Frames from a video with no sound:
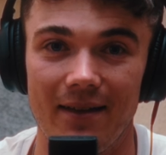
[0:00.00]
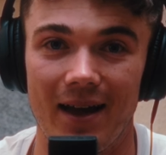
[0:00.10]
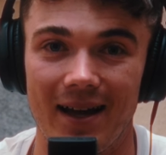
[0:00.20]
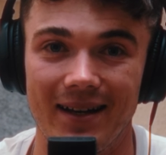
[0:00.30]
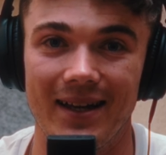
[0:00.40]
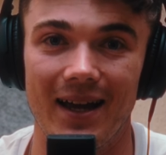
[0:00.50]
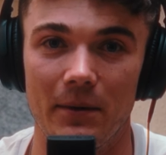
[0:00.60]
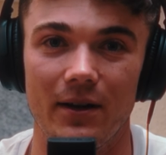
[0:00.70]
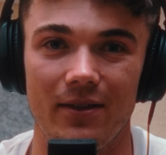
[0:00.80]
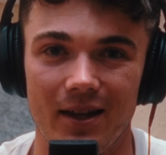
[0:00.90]
that handicap.
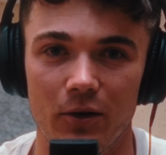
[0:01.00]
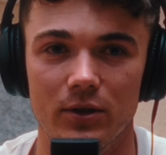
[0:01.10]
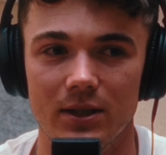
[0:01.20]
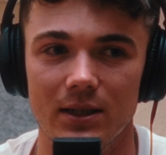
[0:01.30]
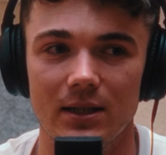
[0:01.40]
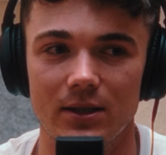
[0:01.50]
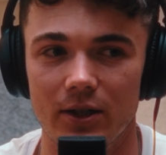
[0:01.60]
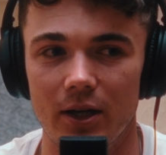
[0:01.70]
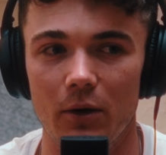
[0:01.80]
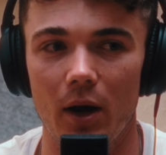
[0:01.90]
And I think honestly, it's going
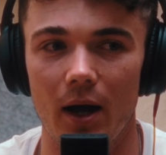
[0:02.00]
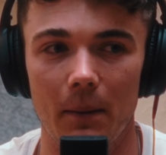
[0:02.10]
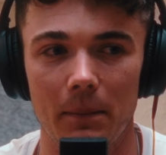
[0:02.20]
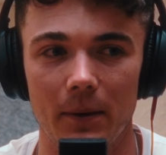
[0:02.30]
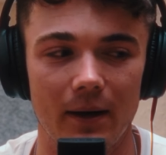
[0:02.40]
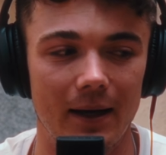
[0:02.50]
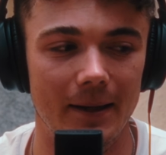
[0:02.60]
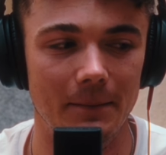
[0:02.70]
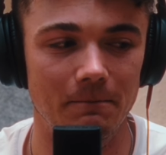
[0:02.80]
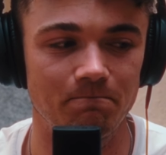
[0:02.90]
to go up.
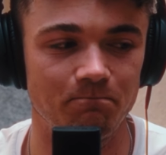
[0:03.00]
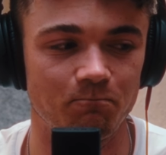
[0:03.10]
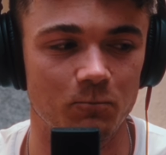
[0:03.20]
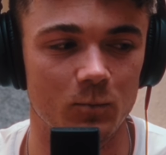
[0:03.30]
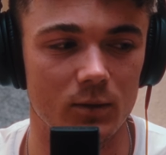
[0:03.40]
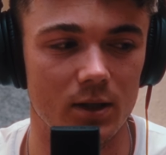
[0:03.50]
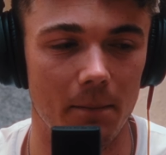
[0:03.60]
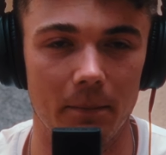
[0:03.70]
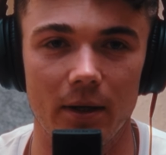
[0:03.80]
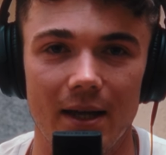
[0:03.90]
Um,
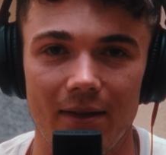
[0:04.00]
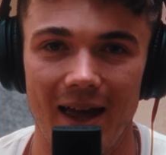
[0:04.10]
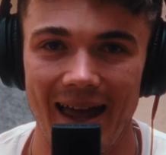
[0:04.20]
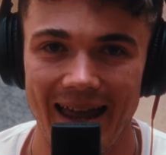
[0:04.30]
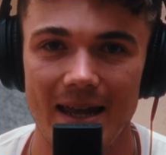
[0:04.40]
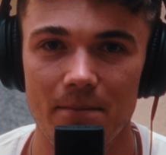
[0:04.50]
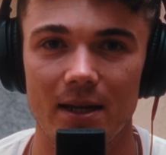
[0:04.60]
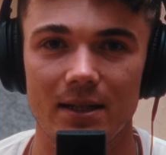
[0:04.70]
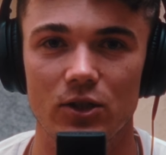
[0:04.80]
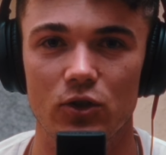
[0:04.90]
but yeah, the aim
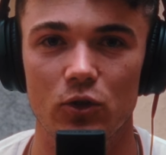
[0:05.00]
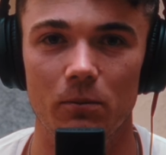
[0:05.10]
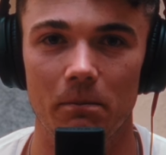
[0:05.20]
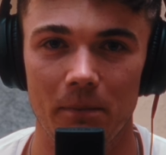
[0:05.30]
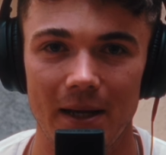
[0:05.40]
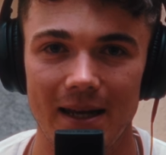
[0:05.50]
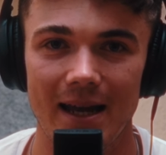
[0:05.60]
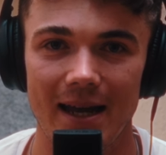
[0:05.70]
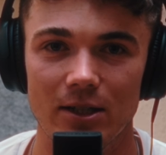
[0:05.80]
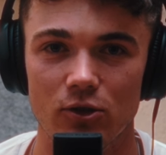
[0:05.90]
is to be
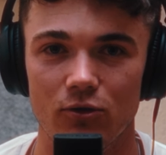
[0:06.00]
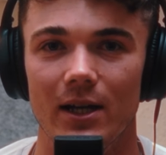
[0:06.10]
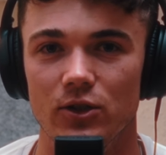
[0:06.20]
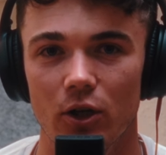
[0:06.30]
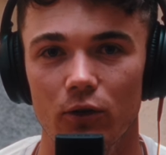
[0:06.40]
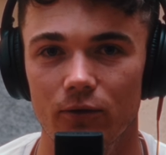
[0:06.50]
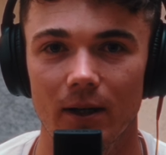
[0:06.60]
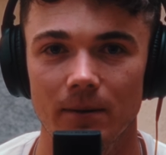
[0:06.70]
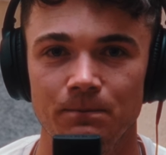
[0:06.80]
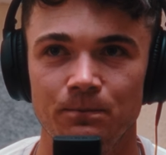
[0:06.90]
a scratch golfer.
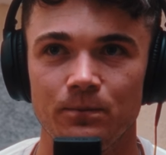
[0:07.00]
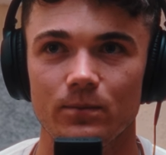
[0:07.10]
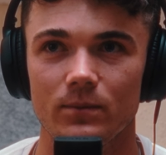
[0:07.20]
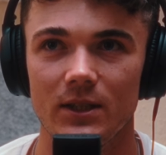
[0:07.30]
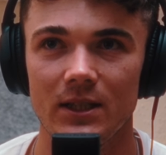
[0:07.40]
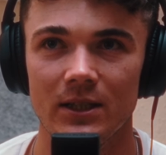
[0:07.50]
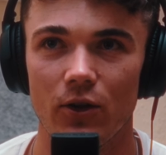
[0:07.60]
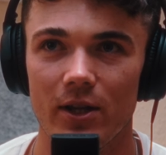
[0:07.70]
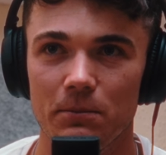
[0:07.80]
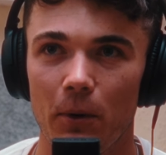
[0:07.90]
So
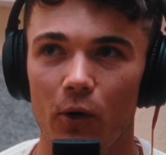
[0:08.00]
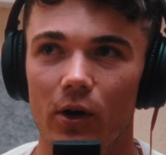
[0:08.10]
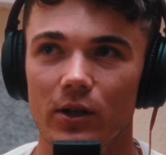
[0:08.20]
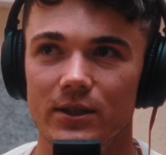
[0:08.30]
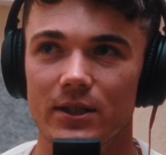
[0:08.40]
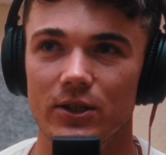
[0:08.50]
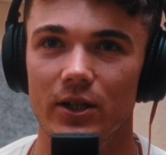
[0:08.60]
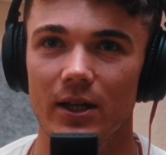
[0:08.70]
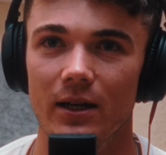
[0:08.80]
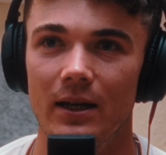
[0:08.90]
this podcast is going
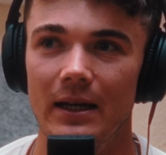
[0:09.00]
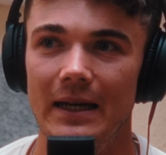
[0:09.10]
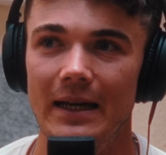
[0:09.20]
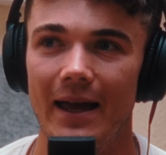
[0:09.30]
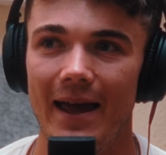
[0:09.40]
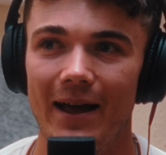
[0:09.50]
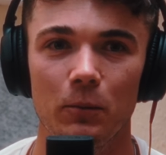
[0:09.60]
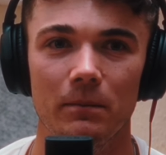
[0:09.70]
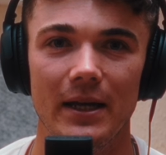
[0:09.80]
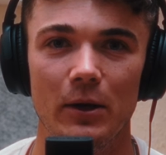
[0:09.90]
to
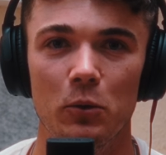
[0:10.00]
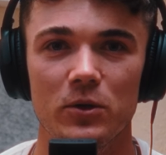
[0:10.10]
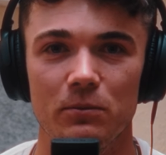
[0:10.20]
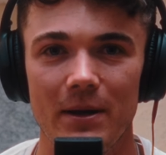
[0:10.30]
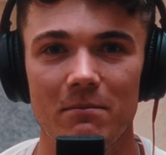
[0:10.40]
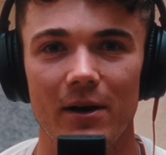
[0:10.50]
help me almost be my